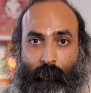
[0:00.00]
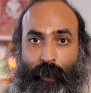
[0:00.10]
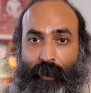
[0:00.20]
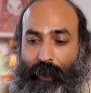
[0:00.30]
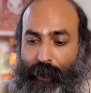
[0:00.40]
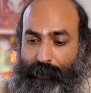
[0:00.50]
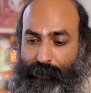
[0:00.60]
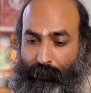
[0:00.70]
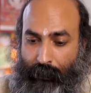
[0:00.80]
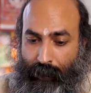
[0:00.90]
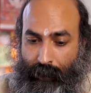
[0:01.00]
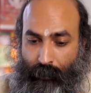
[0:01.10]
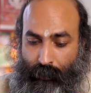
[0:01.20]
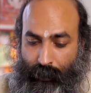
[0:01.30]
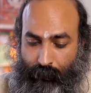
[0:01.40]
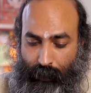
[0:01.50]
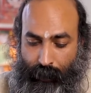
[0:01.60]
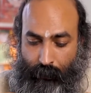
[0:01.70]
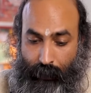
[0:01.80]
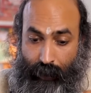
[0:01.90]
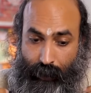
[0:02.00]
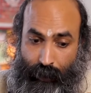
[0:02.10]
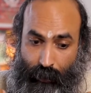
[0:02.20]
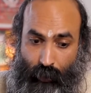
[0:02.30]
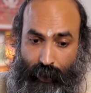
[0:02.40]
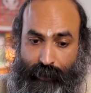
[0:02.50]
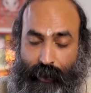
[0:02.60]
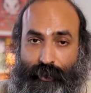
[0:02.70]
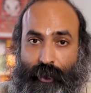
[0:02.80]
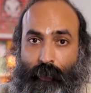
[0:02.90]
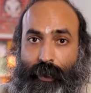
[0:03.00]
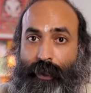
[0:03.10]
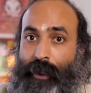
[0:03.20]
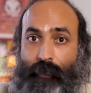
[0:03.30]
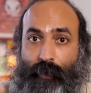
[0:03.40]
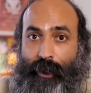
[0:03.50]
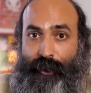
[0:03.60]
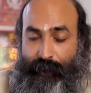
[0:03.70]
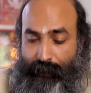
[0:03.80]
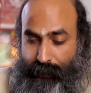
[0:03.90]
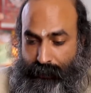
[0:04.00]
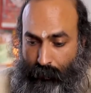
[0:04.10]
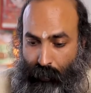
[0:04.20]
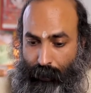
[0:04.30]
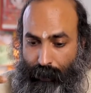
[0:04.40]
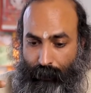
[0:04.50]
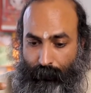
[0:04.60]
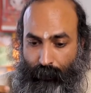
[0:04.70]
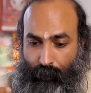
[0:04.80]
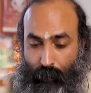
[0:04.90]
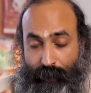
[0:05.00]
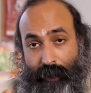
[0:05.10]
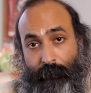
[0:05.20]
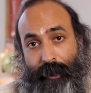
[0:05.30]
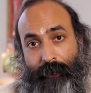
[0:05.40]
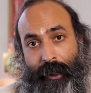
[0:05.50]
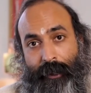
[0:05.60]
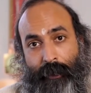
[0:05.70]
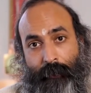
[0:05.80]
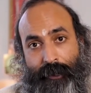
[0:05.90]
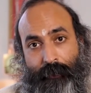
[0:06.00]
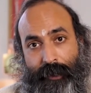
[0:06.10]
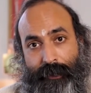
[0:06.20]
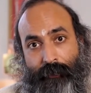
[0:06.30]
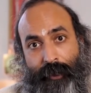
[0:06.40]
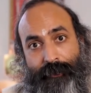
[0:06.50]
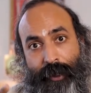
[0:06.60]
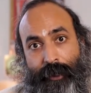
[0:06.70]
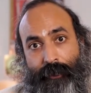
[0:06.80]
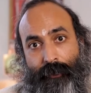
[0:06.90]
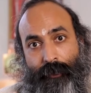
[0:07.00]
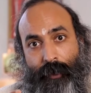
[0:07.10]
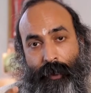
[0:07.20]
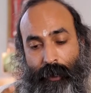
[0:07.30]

But when it's inbuilt into our structure, we think we are just this body, which is limited by time and space, and we try to